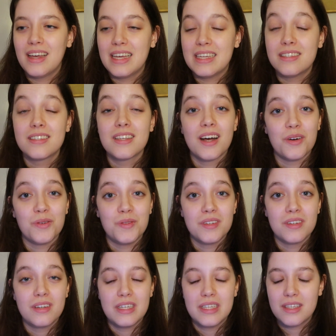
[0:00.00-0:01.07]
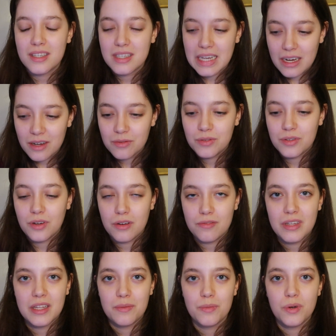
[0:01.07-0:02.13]
is sound
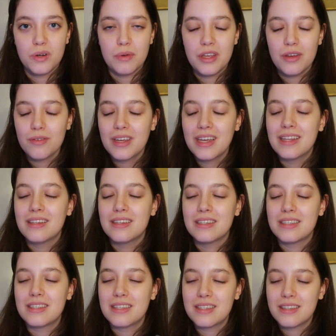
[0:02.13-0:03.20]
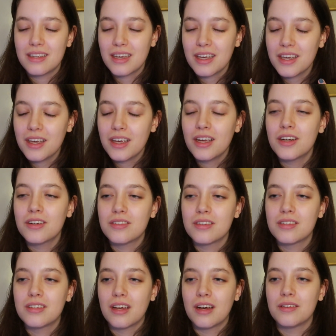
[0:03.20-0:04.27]
of that movie. You can hear the
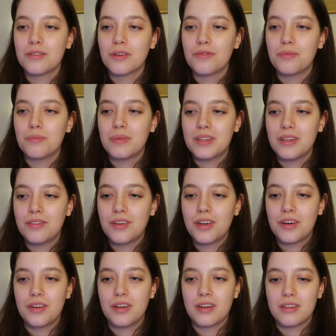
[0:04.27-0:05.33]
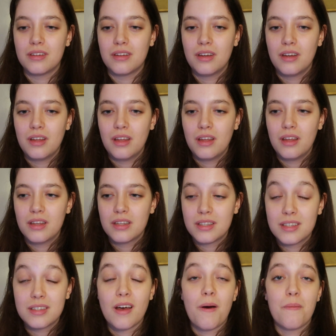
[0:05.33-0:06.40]
sound of Mediterranean
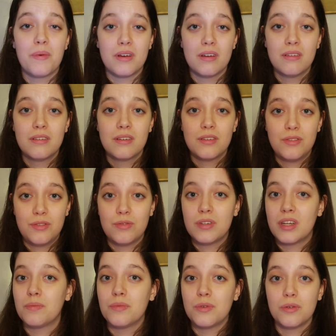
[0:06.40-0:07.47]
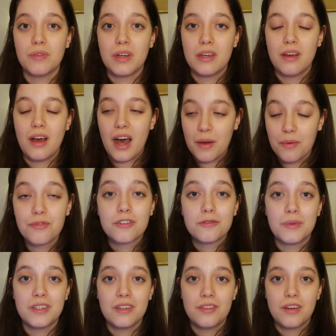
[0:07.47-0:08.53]
summer through that movie. I'm
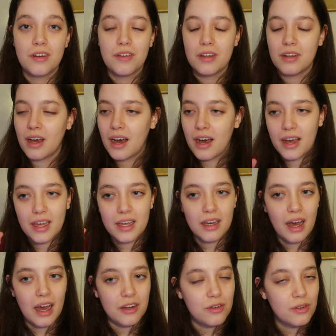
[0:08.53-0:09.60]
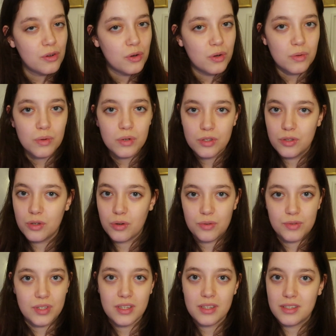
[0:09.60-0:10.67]
from Mediterranean. I know
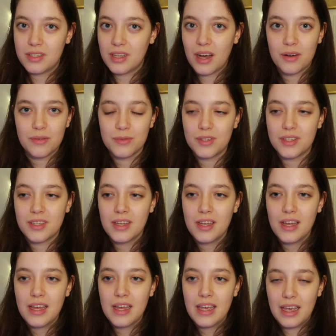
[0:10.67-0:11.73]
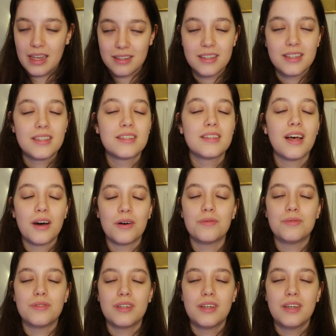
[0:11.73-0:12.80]
those sounds, and
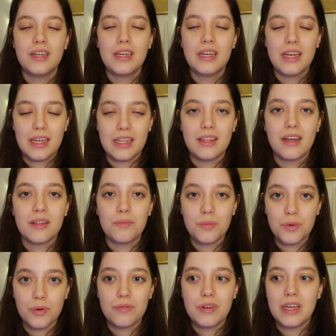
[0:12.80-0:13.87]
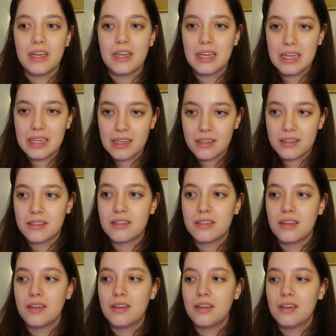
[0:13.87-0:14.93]
sound in that movie is